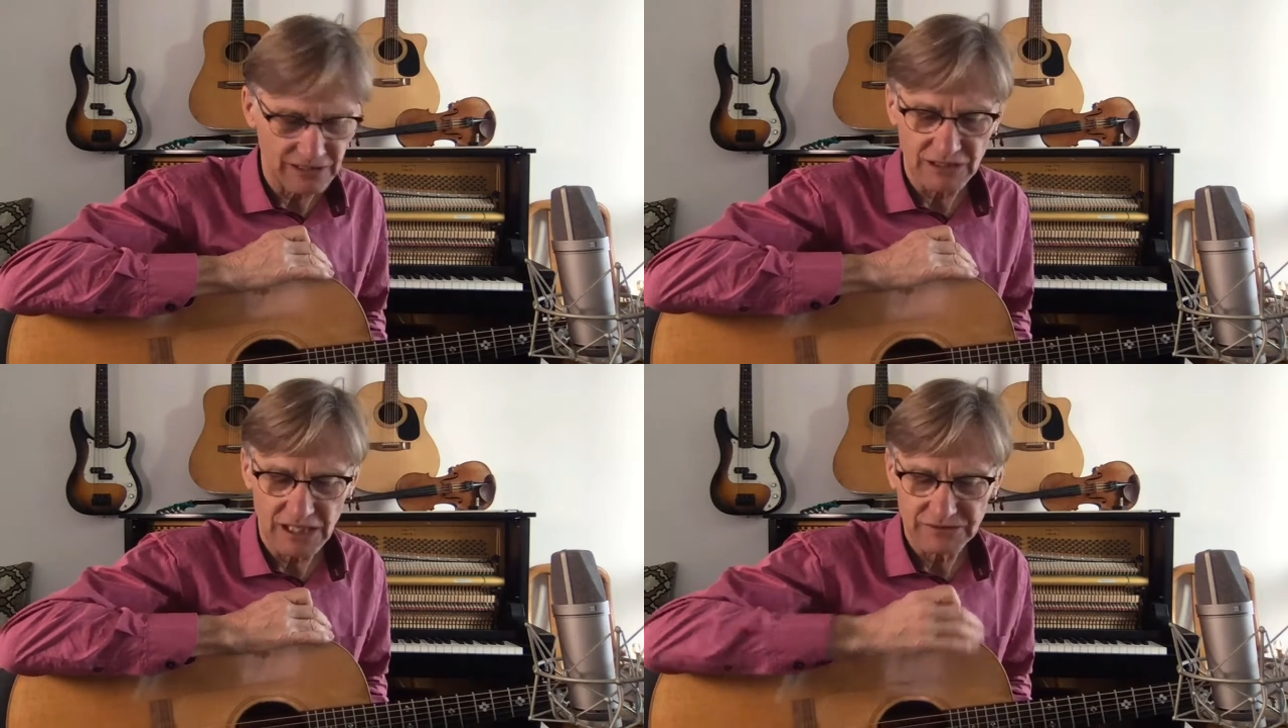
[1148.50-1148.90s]

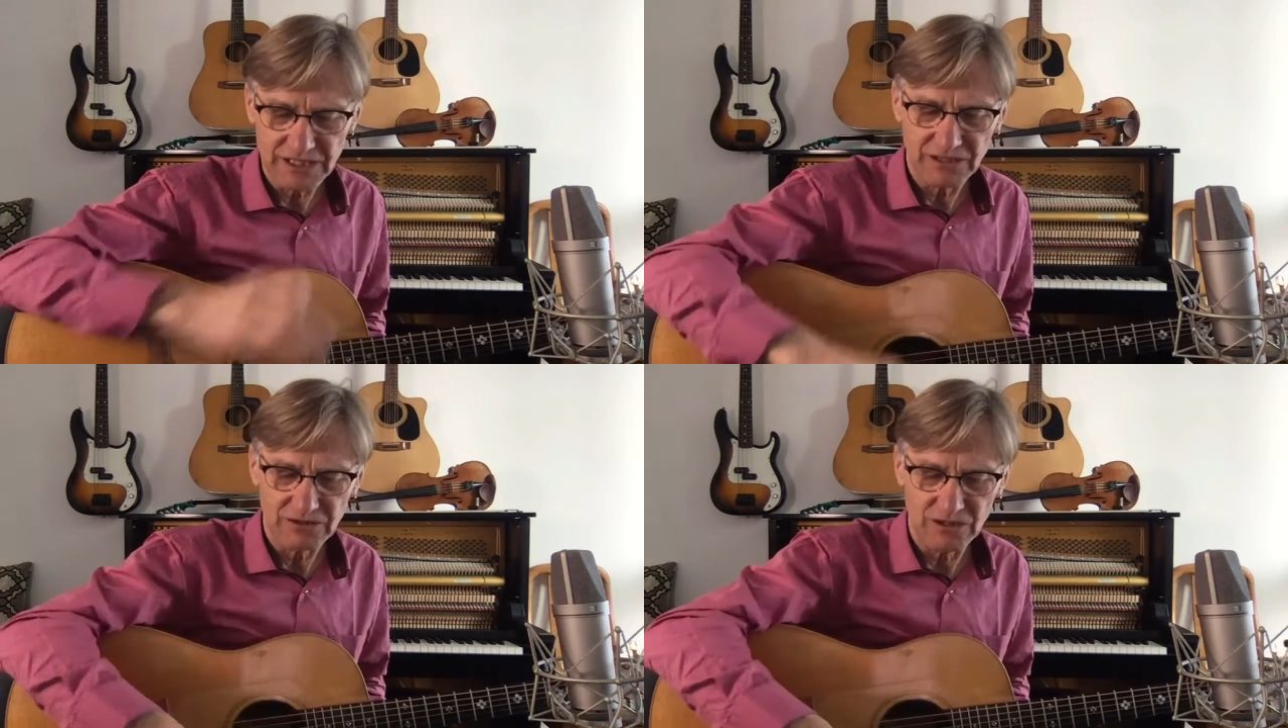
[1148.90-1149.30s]
a lot
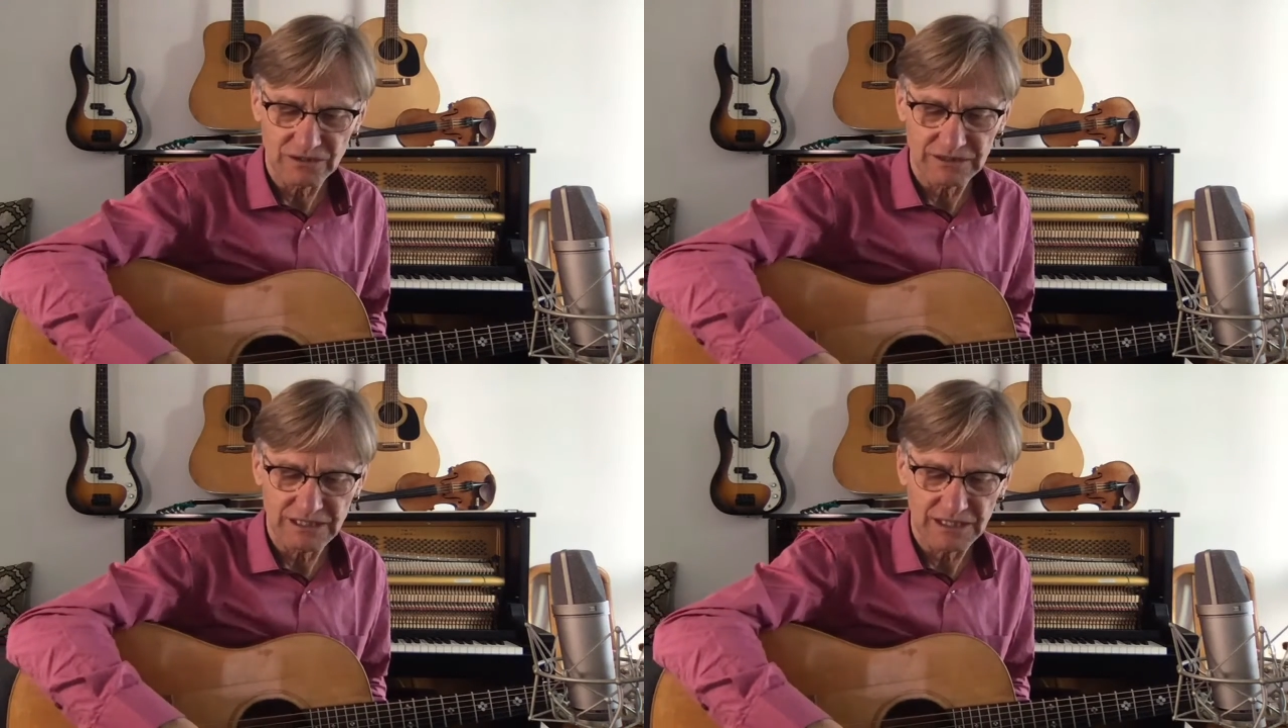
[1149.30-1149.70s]
there
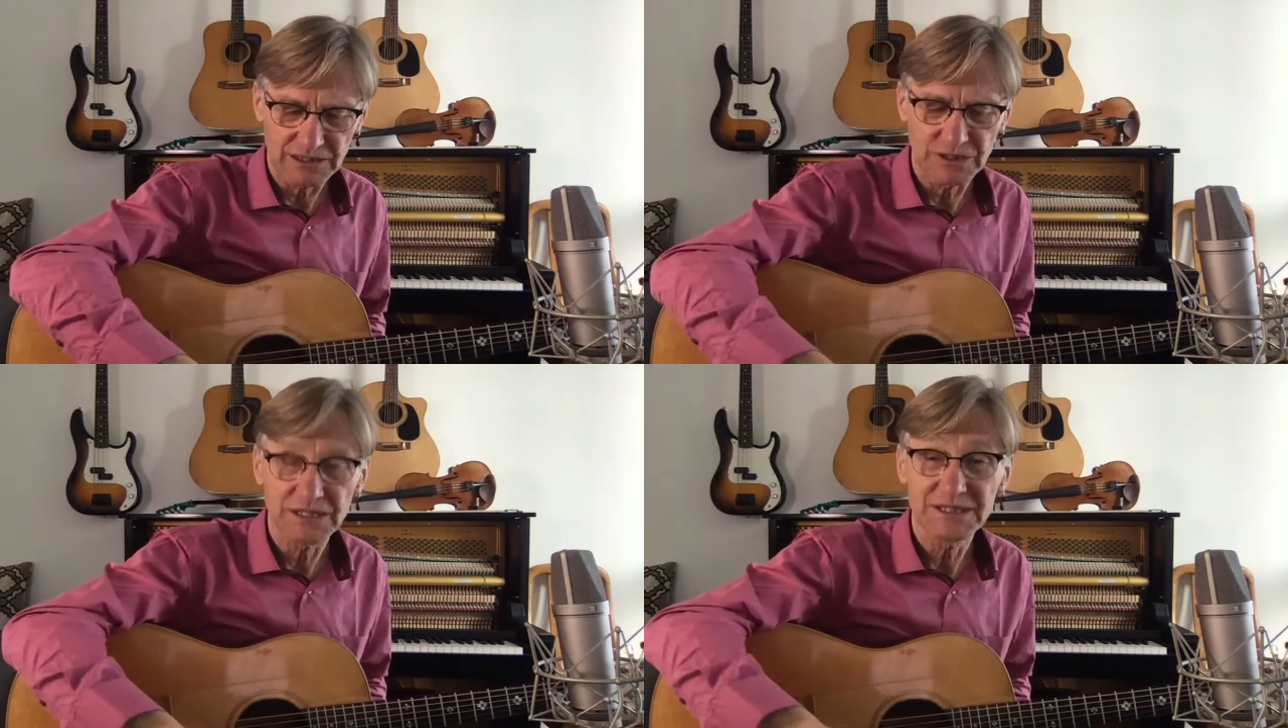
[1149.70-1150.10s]
called
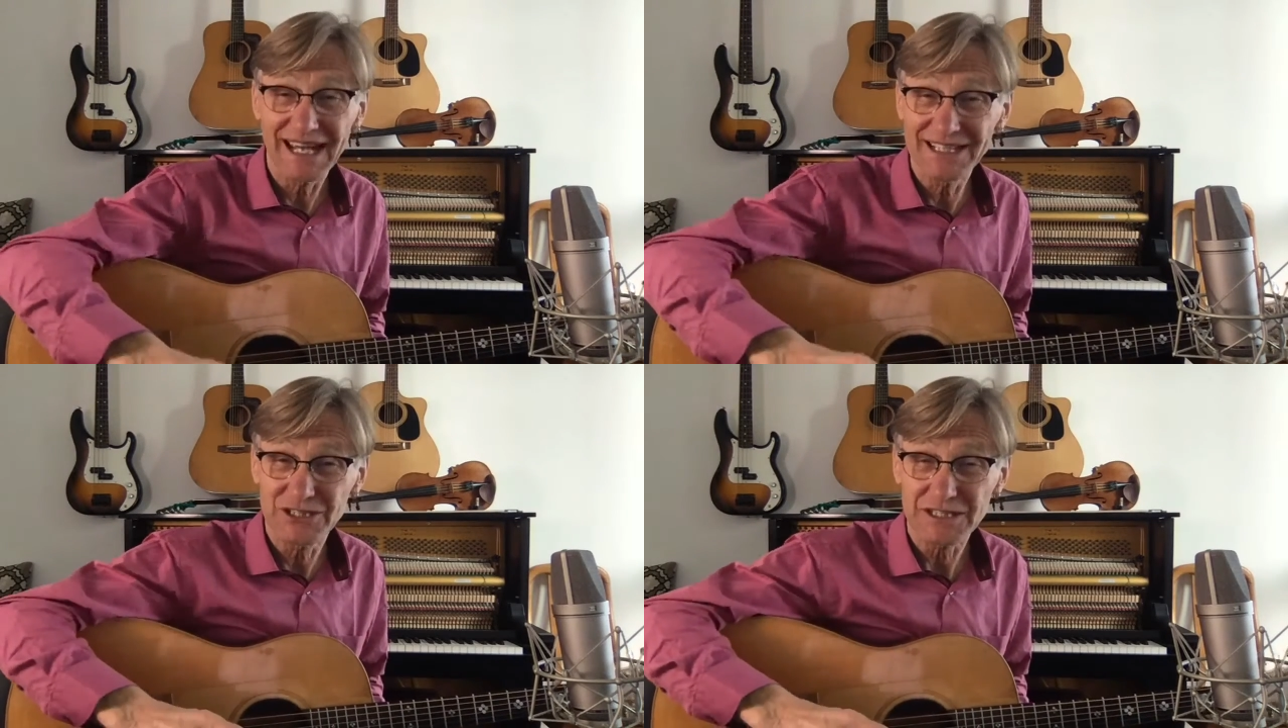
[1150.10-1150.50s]
Good
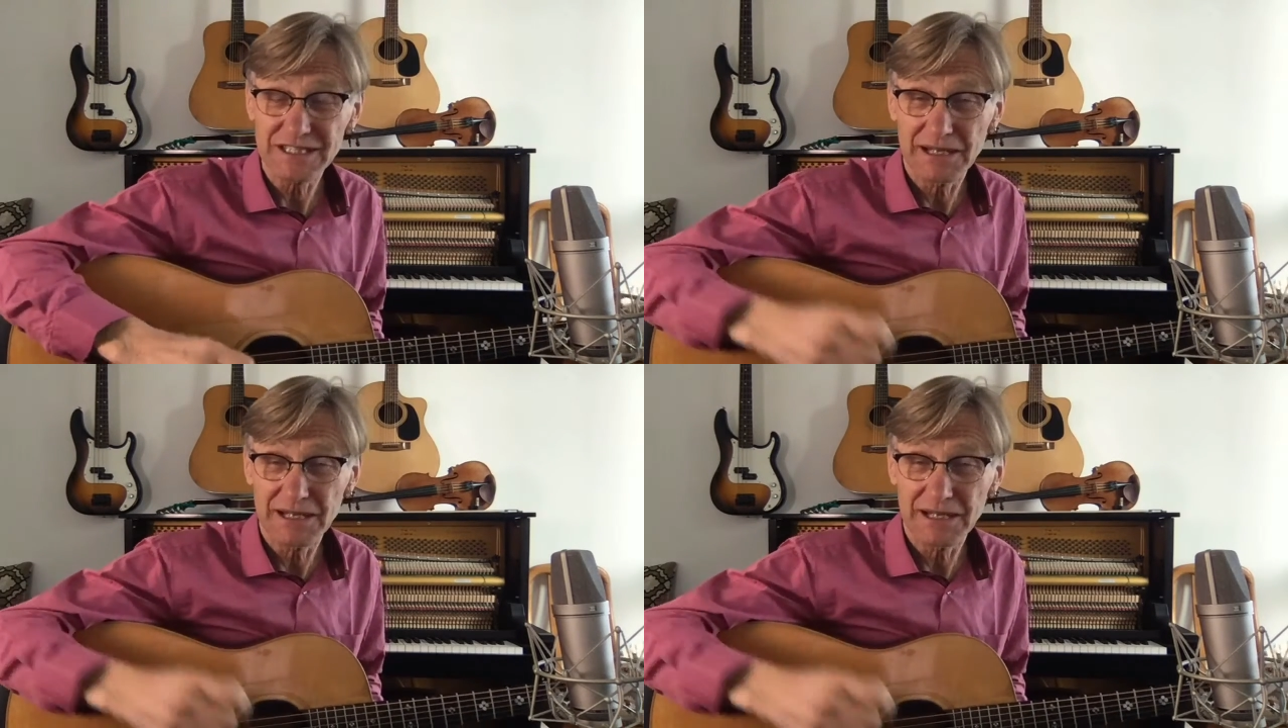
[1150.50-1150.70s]
Intentions.